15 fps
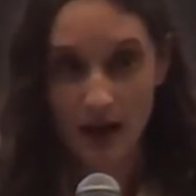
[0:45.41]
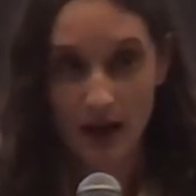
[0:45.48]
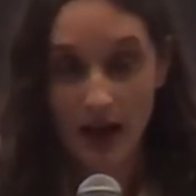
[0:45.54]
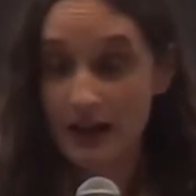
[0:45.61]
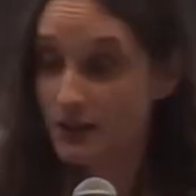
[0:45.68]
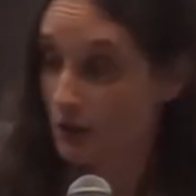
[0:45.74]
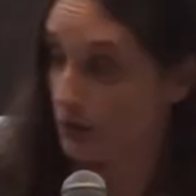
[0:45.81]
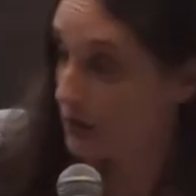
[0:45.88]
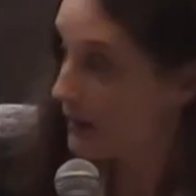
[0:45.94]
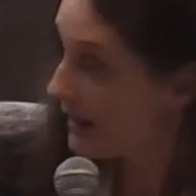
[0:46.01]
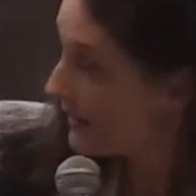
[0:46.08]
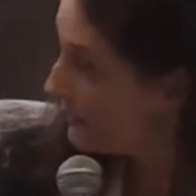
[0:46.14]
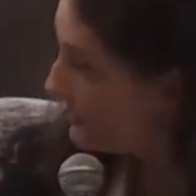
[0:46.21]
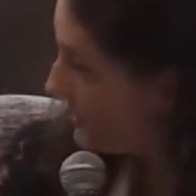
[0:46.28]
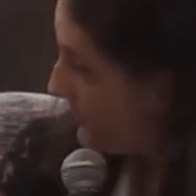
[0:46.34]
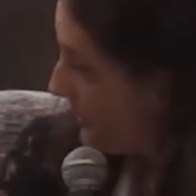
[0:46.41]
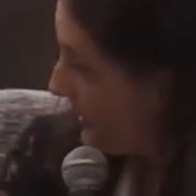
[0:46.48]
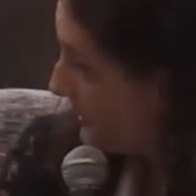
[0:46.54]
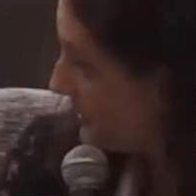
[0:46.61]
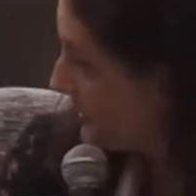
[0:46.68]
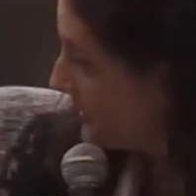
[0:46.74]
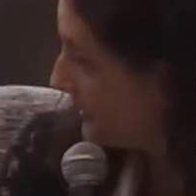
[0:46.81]
I don't know how you do
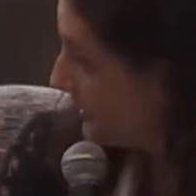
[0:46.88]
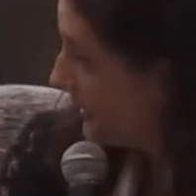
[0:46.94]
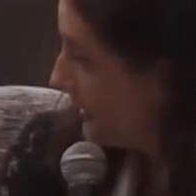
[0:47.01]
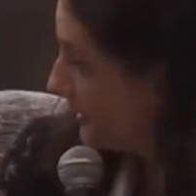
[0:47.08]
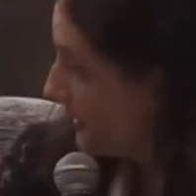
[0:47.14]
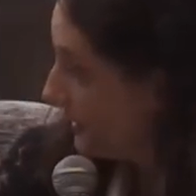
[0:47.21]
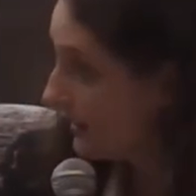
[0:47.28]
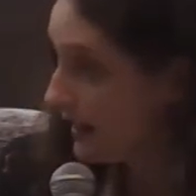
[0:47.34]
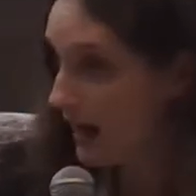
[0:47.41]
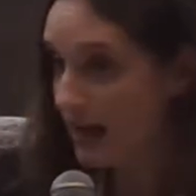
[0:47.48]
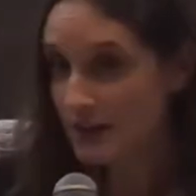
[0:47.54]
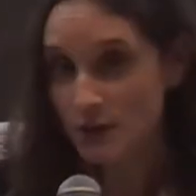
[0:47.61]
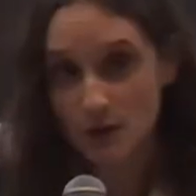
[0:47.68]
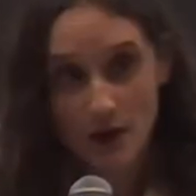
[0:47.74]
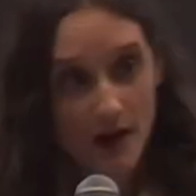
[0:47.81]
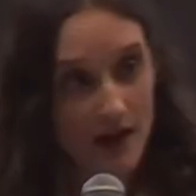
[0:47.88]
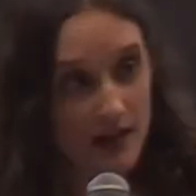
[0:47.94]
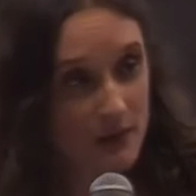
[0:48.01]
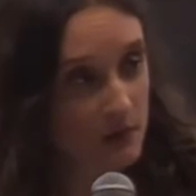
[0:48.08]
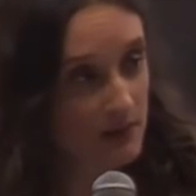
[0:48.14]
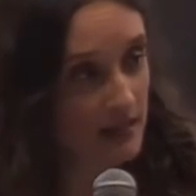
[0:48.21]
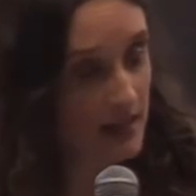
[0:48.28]
it. I don't know how
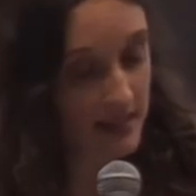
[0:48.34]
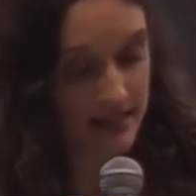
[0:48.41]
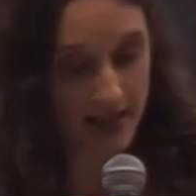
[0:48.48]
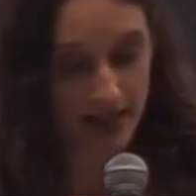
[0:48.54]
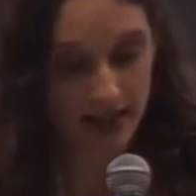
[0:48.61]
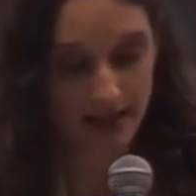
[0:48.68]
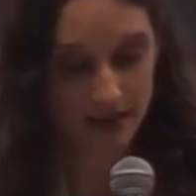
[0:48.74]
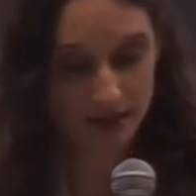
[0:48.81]
anyone does that.